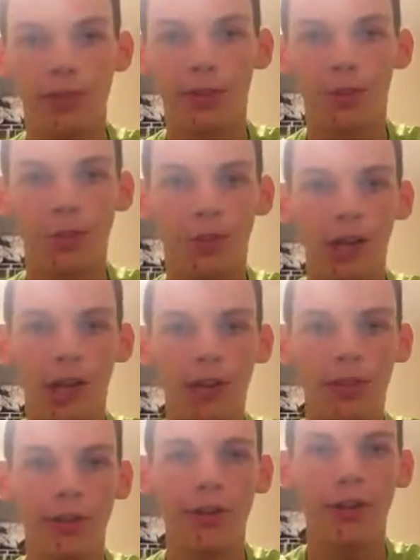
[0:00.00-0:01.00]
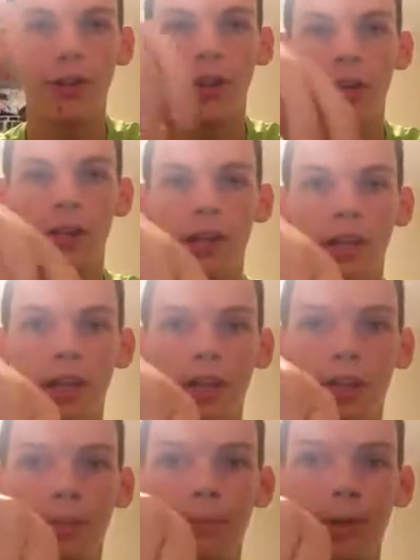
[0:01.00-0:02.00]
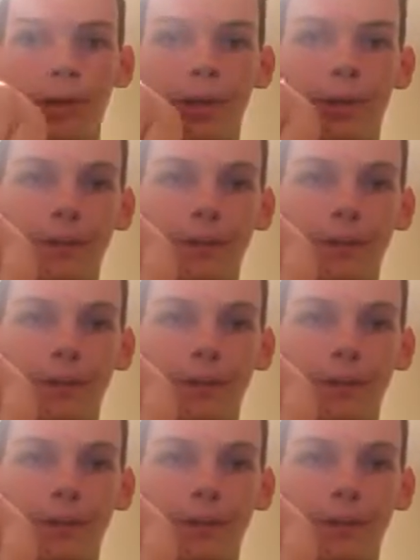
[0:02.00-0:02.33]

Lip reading: was a little blockier, but